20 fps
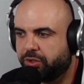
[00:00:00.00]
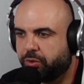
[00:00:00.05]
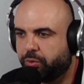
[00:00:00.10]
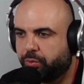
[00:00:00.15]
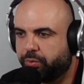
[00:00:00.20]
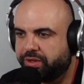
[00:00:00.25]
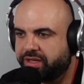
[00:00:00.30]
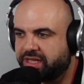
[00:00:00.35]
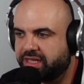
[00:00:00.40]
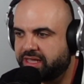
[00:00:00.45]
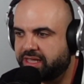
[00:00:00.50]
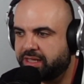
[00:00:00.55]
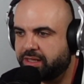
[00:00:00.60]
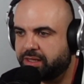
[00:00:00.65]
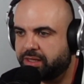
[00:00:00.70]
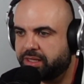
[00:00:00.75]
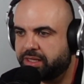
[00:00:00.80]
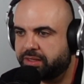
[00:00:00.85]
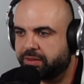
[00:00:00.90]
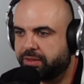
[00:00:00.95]

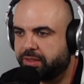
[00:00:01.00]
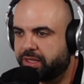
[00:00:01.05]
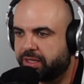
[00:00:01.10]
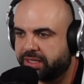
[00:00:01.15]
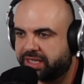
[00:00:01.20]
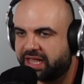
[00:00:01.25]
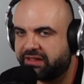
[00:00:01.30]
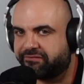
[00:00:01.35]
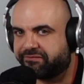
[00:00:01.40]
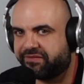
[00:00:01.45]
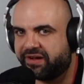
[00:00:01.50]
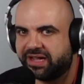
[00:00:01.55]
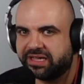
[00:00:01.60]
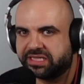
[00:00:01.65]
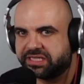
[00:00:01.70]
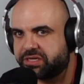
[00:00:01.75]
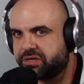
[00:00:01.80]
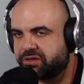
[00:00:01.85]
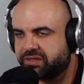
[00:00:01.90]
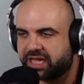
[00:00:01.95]
we can
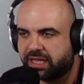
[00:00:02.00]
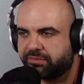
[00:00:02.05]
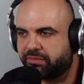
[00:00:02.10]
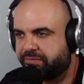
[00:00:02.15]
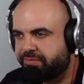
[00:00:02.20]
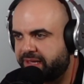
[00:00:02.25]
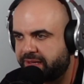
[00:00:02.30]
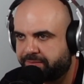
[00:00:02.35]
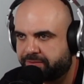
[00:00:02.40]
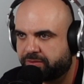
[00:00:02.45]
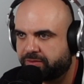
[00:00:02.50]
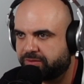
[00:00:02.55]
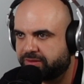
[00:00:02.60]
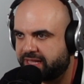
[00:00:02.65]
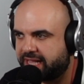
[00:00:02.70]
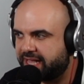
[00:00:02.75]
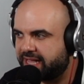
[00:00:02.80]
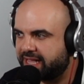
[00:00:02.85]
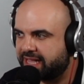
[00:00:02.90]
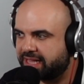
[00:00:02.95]
find certain type of people,
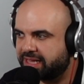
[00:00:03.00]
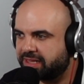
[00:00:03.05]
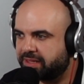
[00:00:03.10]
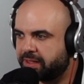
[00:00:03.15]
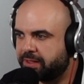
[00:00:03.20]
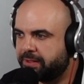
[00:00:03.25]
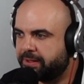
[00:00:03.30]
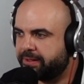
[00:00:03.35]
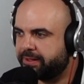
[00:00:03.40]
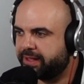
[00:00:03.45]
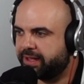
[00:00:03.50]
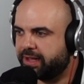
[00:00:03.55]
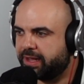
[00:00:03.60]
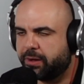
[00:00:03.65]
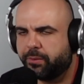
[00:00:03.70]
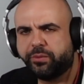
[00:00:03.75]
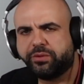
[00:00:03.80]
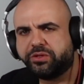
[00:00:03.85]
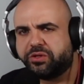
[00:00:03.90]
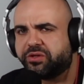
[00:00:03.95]
and
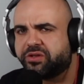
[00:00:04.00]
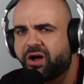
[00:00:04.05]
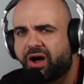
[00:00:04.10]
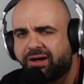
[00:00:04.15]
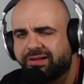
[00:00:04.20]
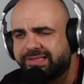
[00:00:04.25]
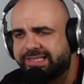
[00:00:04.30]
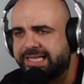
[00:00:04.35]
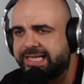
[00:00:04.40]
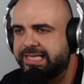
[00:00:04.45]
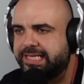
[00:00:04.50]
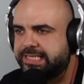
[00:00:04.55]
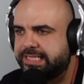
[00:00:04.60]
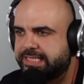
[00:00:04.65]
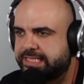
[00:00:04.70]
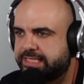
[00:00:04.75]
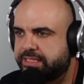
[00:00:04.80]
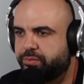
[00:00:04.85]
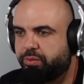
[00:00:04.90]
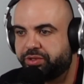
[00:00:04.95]
we'll do
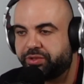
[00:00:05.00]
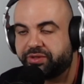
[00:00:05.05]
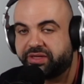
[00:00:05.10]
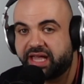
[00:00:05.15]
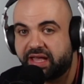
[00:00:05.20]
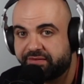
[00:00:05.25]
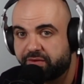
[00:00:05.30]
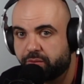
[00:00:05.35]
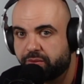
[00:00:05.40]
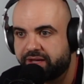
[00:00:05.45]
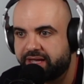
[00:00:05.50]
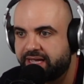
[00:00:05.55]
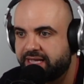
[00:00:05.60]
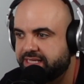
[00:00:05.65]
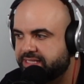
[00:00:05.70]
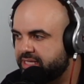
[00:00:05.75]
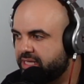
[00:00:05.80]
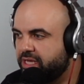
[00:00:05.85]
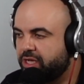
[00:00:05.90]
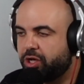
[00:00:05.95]
contests, we'll do
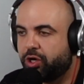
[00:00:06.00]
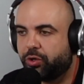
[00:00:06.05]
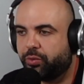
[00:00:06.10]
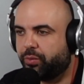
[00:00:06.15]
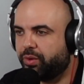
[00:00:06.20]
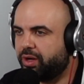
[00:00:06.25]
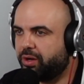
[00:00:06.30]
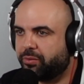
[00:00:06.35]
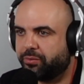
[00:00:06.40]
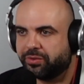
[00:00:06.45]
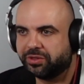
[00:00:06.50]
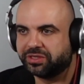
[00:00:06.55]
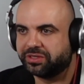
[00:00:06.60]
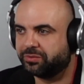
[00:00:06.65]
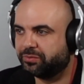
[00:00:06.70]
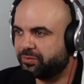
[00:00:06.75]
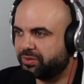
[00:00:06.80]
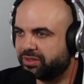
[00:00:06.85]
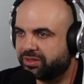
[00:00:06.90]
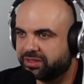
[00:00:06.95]
giveaways,
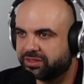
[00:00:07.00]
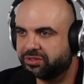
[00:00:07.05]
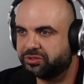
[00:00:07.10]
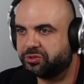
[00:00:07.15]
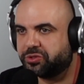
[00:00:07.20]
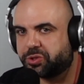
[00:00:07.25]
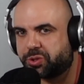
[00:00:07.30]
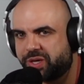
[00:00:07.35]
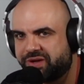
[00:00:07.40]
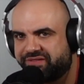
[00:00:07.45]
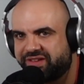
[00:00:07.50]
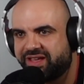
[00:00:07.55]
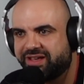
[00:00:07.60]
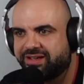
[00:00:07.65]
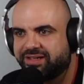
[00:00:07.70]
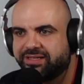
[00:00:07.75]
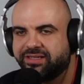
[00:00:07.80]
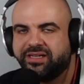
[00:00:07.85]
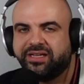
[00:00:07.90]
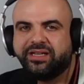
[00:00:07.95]
we'll do
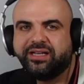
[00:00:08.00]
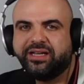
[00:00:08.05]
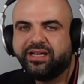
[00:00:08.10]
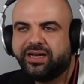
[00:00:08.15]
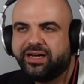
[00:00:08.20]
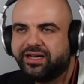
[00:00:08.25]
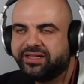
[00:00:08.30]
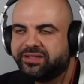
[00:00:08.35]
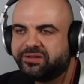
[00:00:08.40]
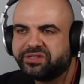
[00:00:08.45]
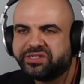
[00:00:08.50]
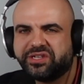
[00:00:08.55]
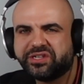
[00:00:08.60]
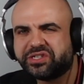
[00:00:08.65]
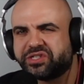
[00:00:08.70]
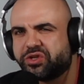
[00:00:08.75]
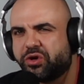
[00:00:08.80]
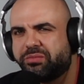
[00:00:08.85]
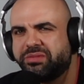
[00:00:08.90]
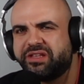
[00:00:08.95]
trivia. There's
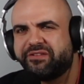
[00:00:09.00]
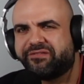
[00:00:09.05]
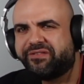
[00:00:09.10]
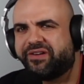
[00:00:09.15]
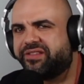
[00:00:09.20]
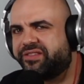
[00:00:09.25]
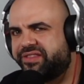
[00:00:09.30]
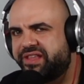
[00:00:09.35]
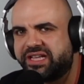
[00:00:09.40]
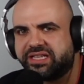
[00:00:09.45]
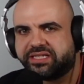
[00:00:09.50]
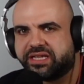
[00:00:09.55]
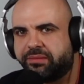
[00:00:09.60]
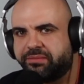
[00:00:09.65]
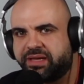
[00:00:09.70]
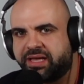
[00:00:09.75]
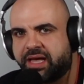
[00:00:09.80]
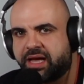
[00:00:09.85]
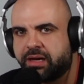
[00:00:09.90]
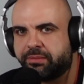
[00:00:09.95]
just so many fun things
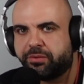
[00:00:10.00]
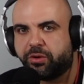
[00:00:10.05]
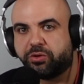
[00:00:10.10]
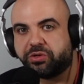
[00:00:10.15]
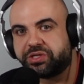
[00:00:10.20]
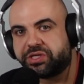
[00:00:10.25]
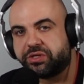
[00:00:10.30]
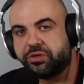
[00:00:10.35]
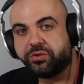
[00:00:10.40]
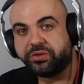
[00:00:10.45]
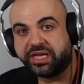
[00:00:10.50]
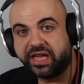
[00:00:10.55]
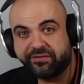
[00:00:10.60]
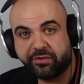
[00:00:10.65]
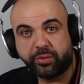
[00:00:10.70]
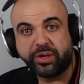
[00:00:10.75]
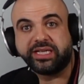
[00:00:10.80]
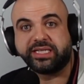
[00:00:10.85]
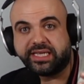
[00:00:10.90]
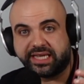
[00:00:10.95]
coming up. Also,
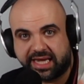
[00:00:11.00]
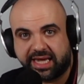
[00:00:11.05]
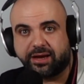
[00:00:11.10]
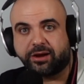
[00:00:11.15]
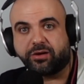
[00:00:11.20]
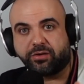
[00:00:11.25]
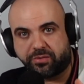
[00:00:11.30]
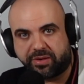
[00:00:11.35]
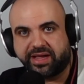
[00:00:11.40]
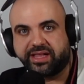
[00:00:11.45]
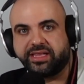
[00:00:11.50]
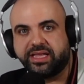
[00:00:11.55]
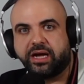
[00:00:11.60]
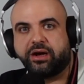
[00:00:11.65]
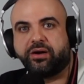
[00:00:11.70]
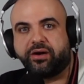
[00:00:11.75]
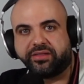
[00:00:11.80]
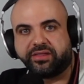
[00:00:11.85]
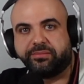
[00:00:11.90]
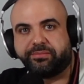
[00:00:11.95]
giveaways here right
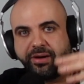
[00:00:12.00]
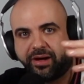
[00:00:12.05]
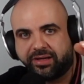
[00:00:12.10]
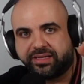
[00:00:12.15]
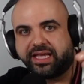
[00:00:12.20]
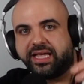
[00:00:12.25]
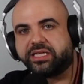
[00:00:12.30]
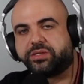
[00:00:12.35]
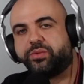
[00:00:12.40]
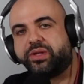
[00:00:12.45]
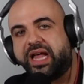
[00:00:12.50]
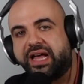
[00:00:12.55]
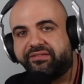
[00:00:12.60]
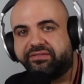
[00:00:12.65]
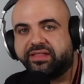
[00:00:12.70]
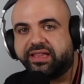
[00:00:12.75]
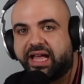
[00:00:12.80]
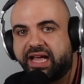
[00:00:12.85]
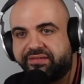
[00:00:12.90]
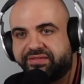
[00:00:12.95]
now on the podcast. We'll have
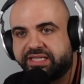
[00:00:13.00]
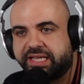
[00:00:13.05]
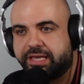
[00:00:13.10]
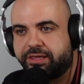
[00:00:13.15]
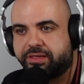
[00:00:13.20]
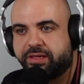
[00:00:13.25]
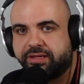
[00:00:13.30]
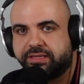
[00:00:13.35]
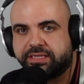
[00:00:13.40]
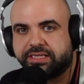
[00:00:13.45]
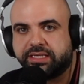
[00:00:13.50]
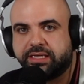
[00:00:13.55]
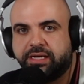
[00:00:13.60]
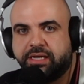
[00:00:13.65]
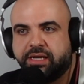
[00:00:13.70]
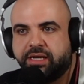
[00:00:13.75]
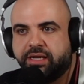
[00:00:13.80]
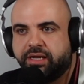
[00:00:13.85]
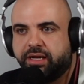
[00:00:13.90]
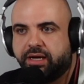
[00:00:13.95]
live sessions,
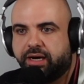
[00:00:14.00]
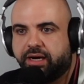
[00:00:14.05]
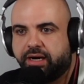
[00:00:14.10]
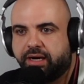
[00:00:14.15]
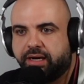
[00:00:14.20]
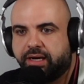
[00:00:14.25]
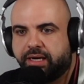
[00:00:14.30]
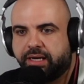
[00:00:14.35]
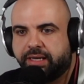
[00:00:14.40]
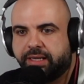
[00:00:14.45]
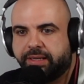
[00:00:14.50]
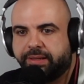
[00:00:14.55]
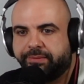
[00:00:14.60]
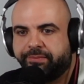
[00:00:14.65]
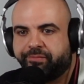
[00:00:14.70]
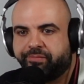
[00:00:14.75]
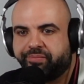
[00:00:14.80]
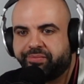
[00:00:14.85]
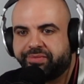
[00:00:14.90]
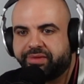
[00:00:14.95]

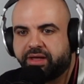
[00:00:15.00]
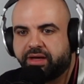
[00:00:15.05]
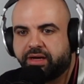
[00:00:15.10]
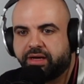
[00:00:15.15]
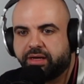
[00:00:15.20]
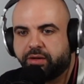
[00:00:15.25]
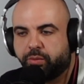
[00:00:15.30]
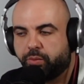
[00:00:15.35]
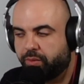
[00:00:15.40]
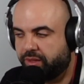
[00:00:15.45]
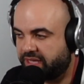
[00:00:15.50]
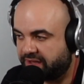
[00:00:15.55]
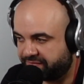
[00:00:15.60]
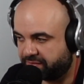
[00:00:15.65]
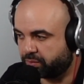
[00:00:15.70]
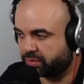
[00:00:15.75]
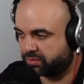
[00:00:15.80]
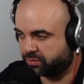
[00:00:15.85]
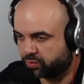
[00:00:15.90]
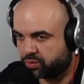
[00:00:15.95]

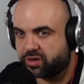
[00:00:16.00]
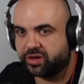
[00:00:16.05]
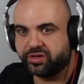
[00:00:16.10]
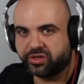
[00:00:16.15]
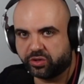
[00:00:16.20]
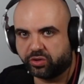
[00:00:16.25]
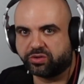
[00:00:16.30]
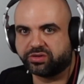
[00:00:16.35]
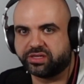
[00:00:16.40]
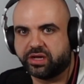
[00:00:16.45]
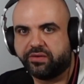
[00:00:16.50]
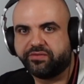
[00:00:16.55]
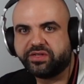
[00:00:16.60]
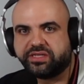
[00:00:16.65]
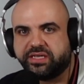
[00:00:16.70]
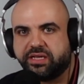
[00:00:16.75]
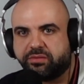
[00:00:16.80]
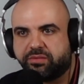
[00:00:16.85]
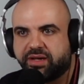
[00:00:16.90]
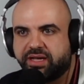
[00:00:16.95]
even when we're indoors,
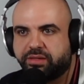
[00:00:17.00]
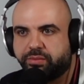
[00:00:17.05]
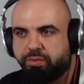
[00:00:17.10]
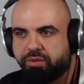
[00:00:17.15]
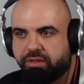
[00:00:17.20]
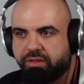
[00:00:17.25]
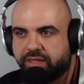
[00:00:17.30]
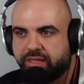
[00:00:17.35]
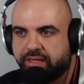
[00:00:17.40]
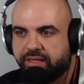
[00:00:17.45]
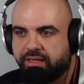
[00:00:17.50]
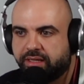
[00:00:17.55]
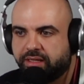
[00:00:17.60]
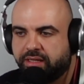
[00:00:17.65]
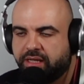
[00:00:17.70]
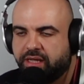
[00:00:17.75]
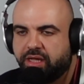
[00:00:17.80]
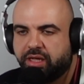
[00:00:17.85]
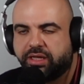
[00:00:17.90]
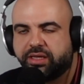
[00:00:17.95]
obviously, right? We'll
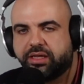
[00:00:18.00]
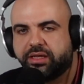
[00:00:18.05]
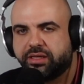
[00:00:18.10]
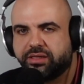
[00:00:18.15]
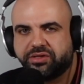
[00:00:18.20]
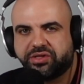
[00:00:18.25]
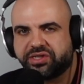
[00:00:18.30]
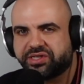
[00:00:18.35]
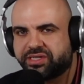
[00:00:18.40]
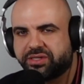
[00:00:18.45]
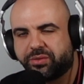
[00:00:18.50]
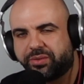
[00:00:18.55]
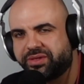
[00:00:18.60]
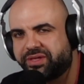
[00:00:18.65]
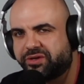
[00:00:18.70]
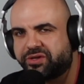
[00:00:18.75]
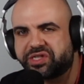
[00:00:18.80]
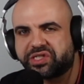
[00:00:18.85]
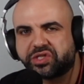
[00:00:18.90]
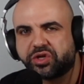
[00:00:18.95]

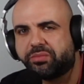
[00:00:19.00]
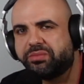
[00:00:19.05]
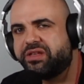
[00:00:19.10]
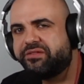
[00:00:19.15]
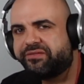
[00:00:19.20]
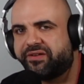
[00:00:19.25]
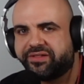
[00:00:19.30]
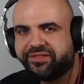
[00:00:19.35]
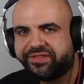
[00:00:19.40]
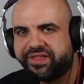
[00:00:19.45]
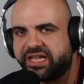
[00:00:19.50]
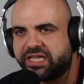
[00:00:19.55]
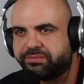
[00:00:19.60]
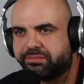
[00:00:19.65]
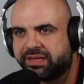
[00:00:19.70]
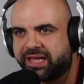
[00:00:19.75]
there's so many fun things